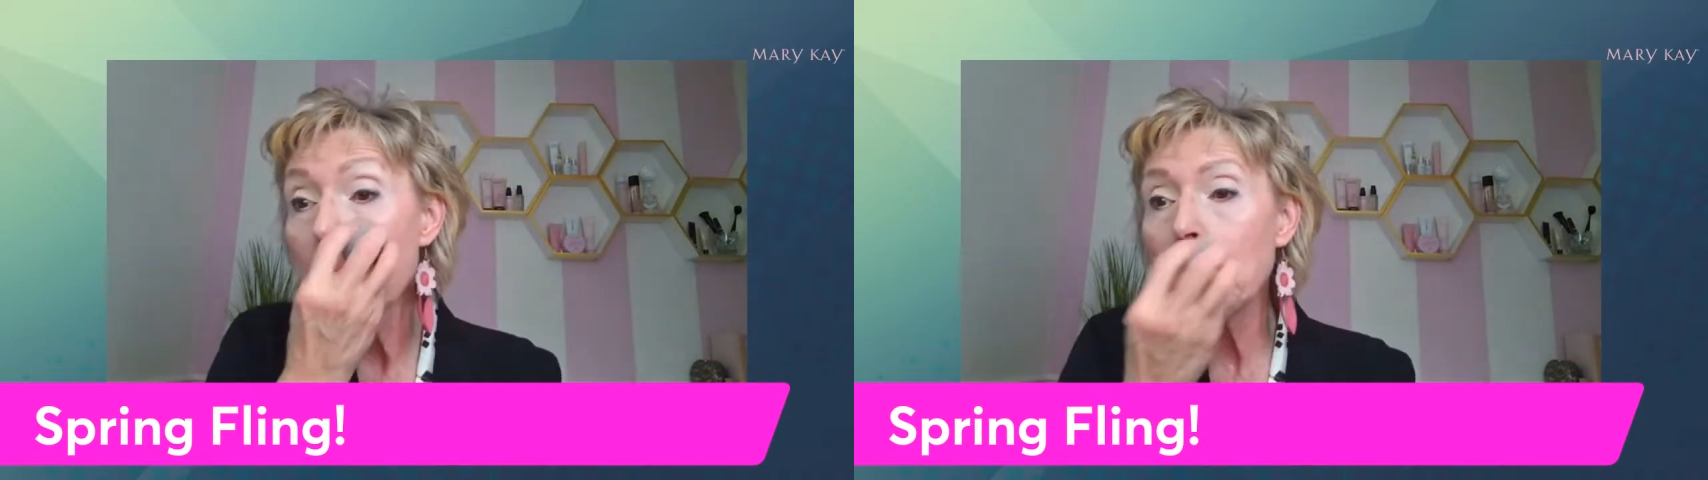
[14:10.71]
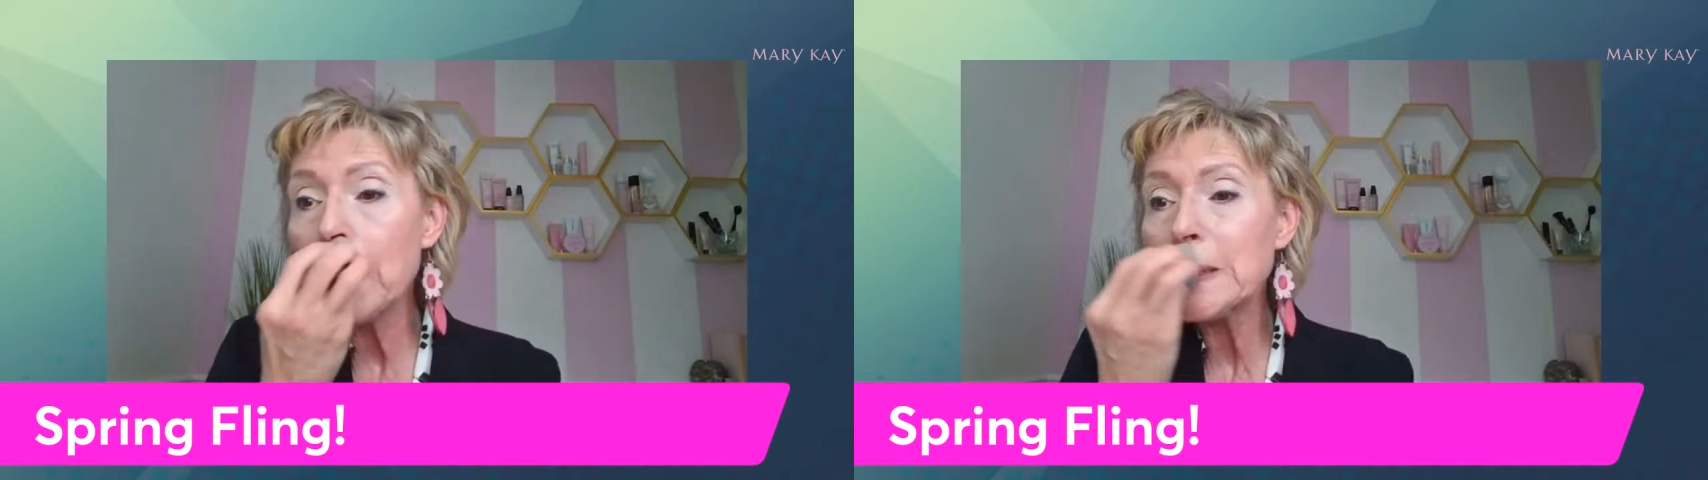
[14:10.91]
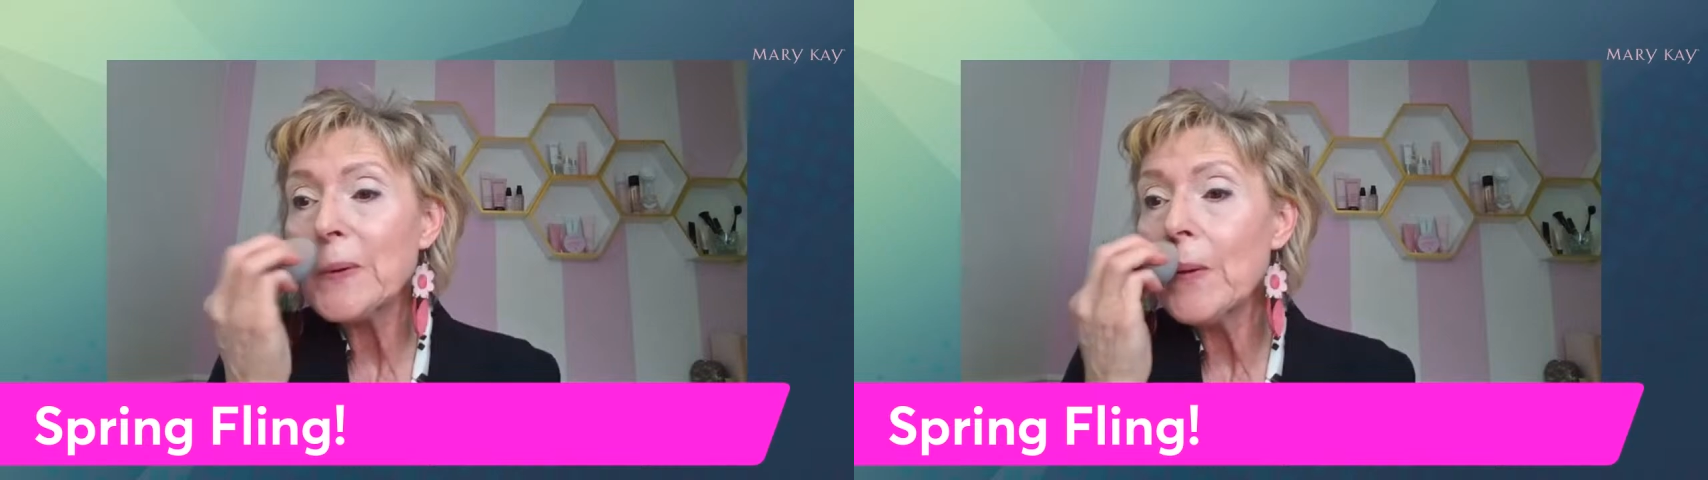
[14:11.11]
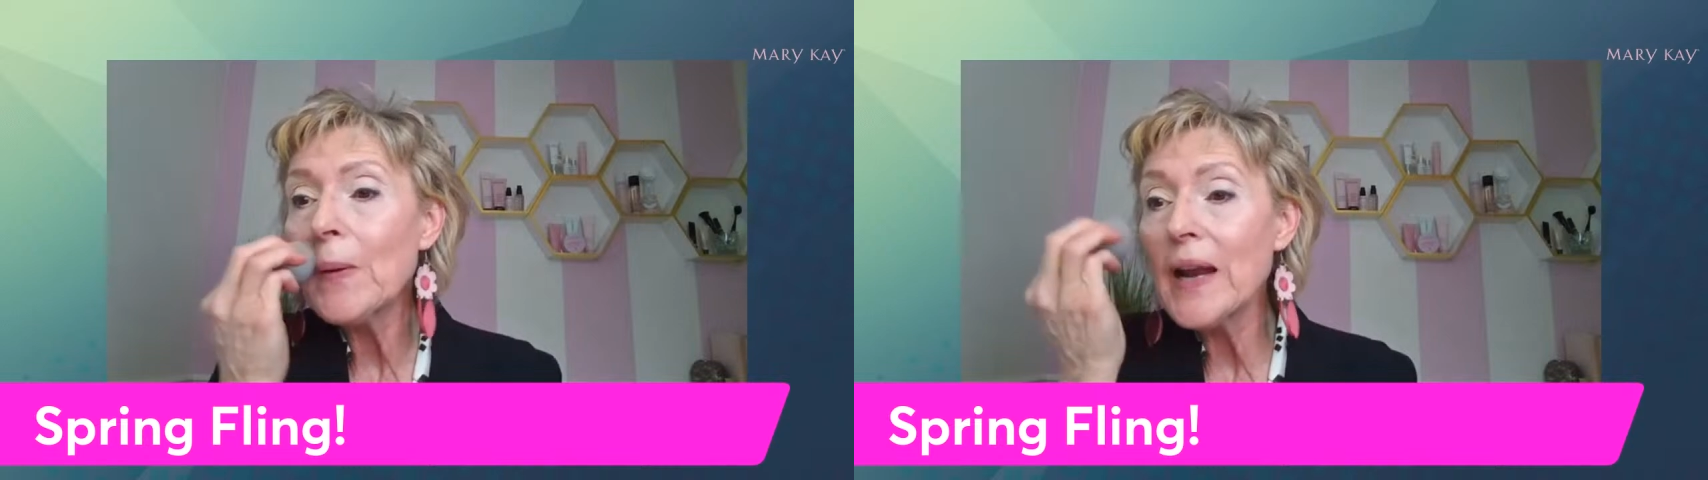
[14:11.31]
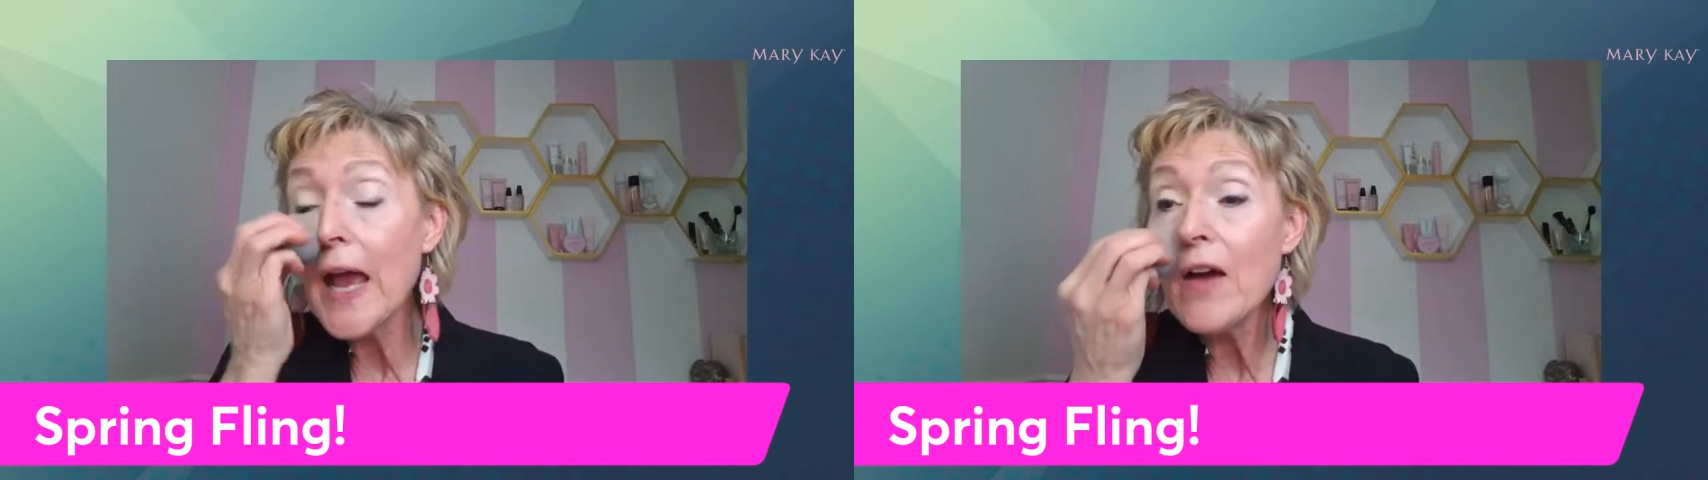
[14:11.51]
because we
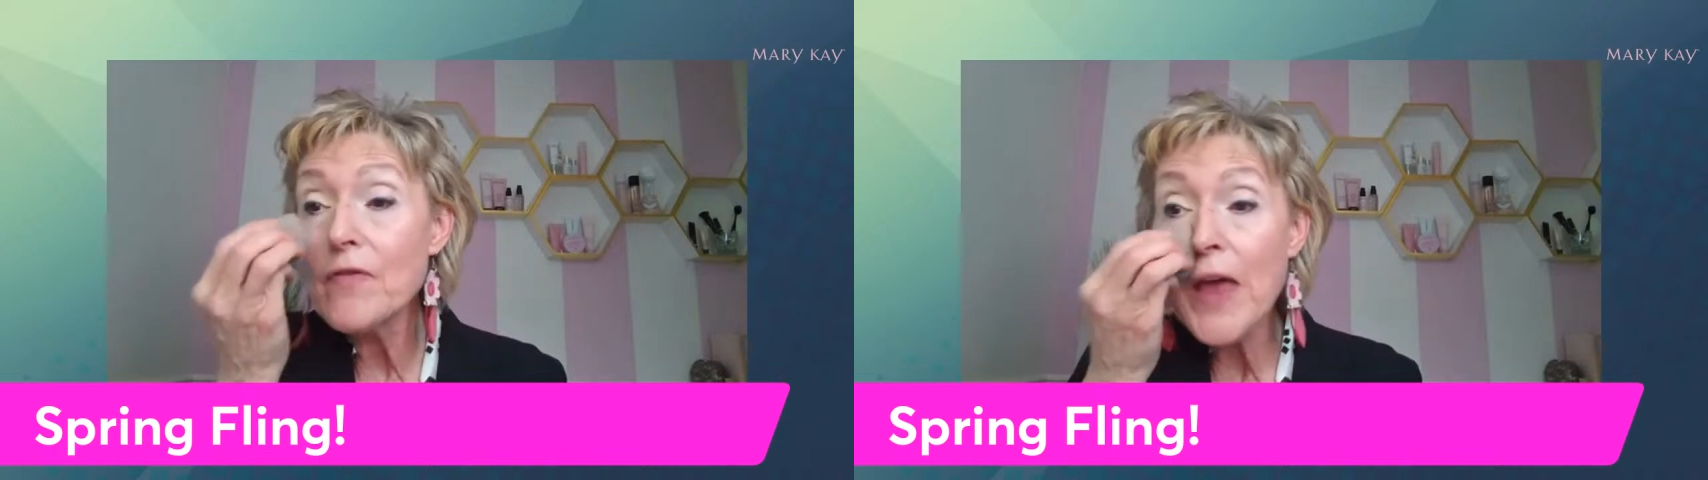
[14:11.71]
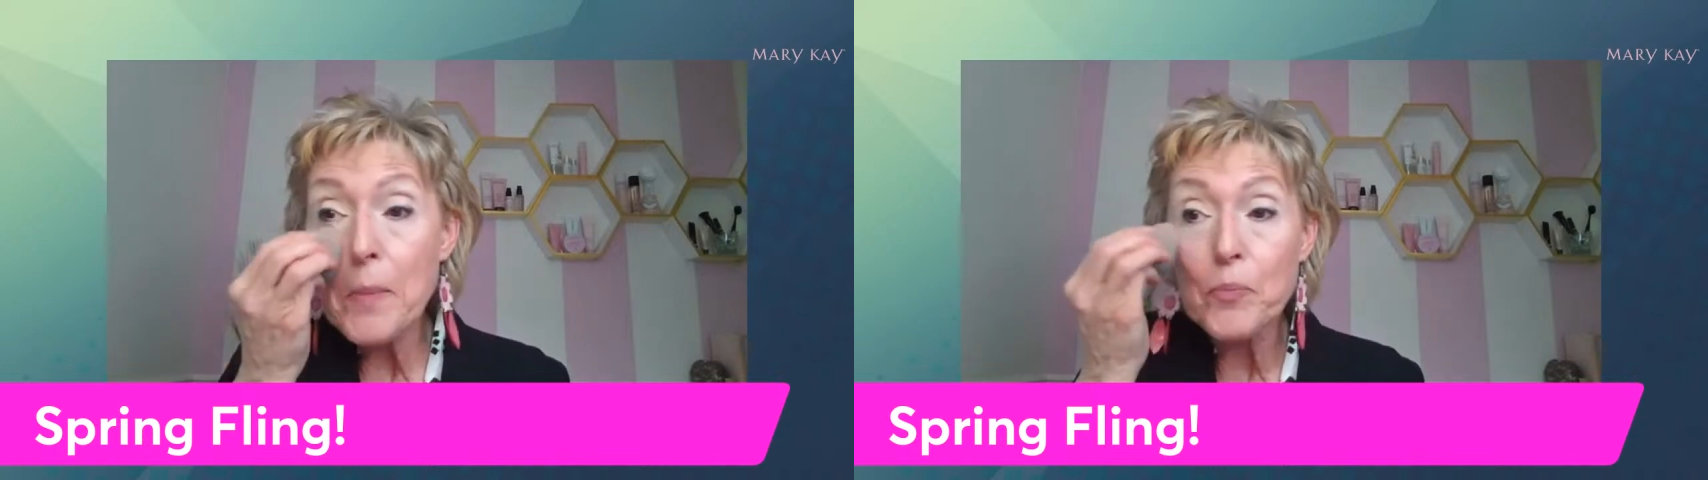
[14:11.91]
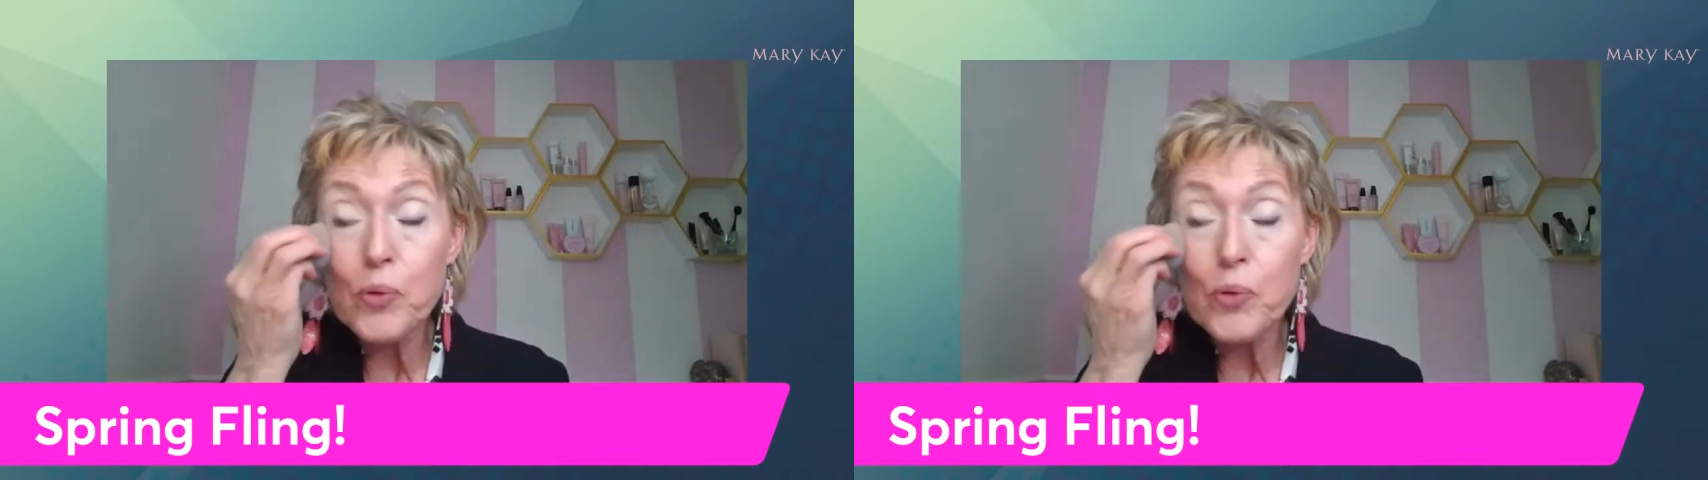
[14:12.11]
want to have that